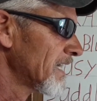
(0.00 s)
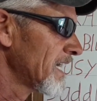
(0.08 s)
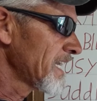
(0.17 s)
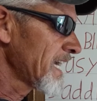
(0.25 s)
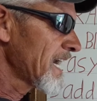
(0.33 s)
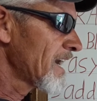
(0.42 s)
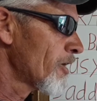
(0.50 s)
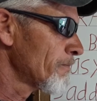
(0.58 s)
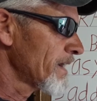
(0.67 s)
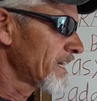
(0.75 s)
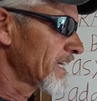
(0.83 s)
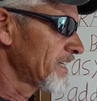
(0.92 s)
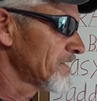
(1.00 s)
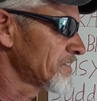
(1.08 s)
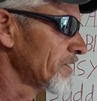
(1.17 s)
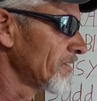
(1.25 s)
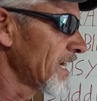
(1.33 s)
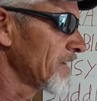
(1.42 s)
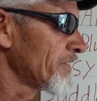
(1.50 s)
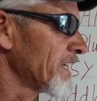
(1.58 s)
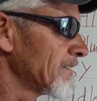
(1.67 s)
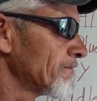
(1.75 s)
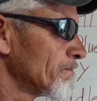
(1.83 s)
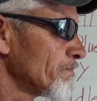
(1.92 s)
anyhow, I hope I ain't getting this too lengthy.
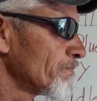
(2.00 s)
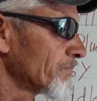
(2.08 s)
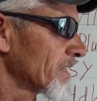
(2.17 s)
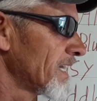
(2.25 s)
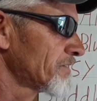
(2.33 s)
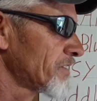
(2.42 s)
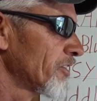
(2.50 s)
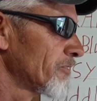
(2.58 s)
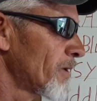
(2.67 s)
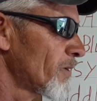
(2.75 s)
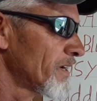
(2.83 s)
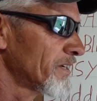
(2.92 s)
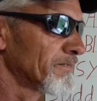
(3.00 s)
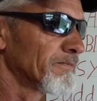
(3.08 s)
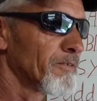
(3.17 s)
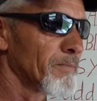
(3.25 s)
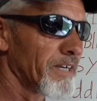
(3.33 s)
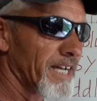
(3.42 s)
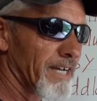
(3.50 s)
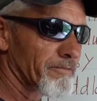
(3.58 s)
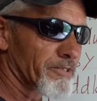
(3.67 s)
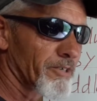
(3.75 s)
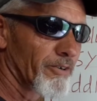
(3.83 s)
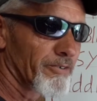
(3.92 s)
This little boy, when my dad
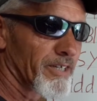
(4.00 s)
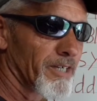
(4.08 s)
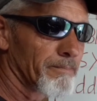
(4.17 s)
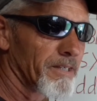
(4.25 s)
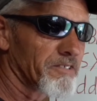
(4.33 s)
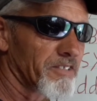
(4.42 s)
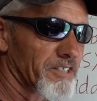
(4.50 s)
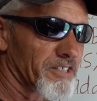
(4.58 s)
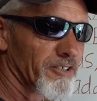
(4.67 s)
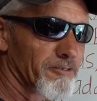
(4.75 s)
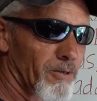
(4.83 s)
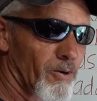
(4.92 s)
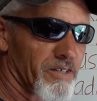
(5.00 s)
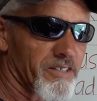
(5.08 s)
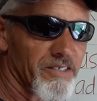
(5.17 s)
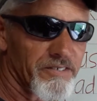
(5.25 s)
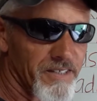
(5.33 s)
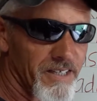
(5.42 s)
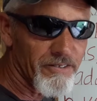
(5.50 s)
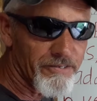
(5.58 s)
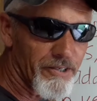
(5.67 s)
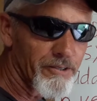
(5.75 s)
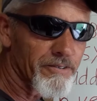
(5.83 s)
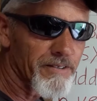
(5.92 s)
was growing up, he said this little boy couldn't the
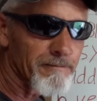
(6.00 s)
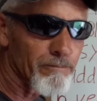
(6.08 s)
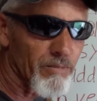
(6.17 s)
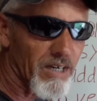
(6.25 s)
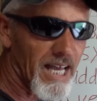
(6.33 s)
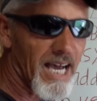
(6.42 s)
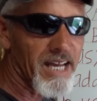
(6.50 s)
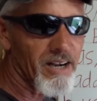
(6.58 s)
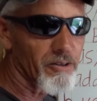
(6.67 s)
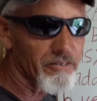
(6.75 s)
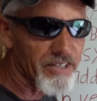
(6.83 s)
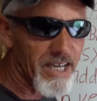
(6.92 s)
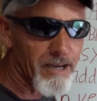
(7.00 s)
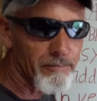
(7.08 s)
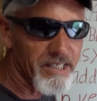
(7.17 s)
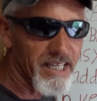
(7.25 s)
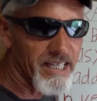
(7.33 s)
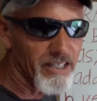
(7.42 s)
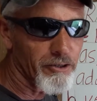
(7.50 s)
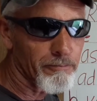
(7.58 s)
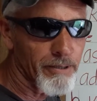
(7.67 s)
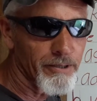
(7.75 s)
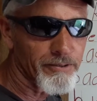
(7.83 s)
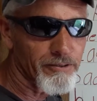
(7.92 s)
truth. Lied all the time. And he had a little
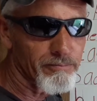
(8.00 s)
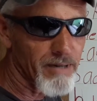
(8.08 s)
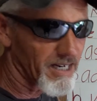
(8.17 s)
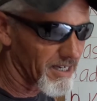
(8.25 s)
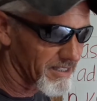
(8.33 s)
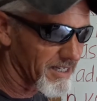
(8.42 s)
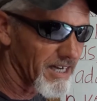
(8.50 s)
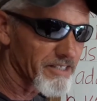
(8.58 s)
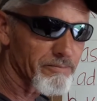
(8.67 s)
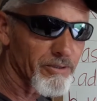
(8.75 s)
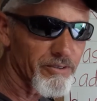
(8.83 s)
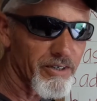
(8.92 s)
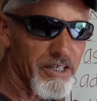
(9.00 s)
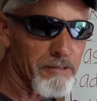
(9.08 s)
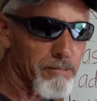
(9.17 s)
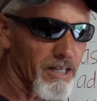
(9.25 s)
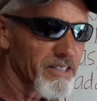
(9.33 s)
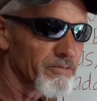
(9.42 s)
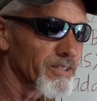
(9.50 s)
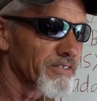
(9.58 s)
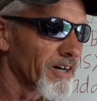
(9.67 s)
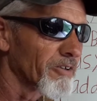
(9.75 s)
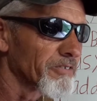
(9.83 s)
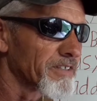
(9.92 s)
poodle, about like Cosmo there, and he played with
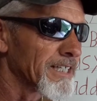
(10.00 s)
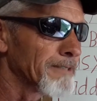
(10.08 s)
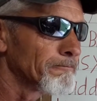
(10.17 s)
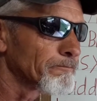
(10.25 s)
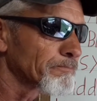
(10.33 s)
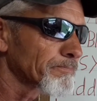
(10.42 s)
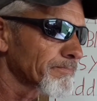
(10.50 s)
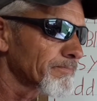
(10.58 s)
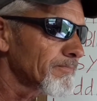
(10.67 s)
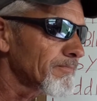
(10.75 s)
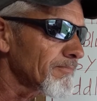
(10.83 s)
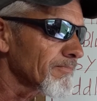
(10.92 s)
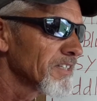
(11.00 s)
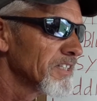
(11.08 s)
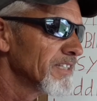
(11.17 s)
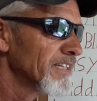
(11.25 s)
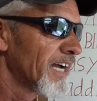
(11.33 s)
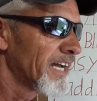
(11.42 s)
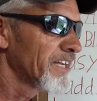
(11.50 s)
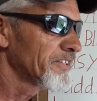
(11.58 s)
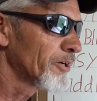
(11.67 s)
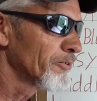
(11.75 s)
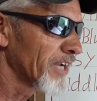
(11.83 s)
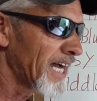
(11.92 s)
all the time. And he
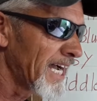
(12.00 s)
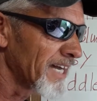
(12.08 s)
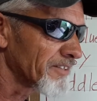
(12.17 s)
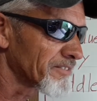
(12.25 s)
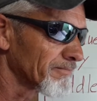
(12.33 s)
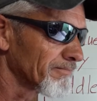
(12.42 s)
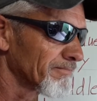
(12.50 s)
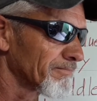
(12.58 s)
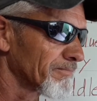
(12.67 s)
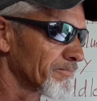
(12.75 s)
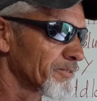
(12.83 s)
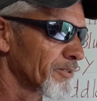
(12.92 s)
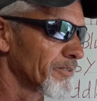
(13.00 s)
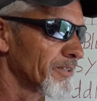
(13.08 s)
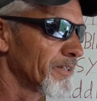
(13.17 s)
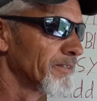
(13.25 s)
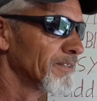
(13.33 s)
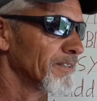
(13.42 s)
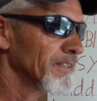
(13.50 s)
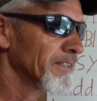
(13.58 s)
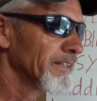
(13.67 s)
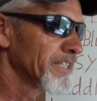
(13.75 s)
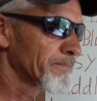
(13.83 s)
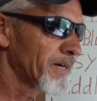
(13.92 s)
told lies. So the
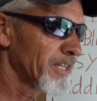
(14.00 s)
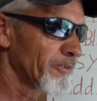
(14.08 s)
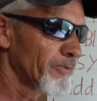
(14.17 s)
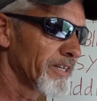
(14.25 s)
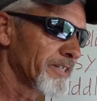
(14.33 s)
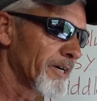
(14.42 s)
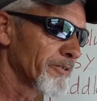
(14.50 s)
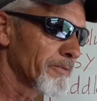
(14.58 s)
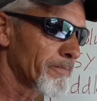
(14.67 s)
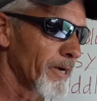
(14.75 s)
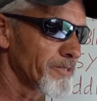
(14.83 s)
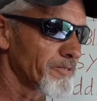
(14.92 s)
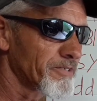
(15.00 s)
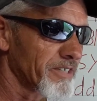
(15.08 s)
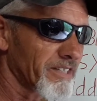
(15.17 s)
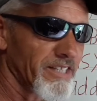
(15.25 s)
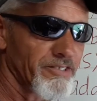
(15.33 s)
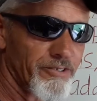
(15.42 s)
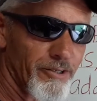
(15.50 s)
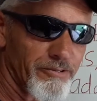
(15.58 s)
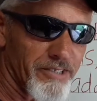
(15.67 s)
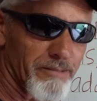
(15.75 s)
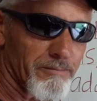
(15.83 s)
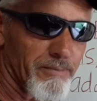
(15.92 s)
his mother went and told the preacher, said, can you do
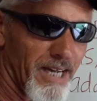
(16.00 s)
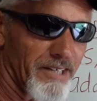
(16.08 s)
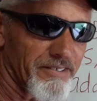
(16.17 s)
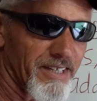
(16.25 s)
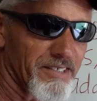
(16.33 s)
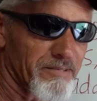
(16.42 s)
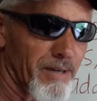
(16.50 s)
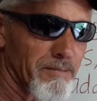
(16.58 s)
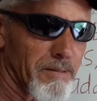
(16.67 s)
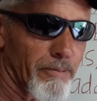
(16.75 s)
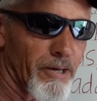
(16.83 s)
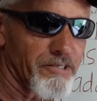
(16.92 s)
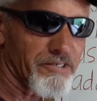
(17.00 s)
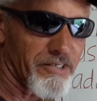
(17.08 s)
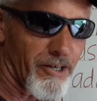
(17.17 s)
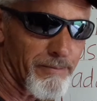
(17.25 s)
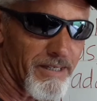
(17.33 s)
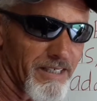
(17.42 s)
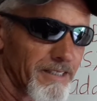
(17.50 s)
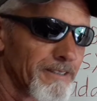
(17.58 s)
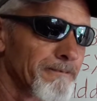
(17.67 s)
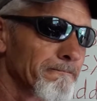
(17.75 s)
something about that? So maybe preach a sermon on it.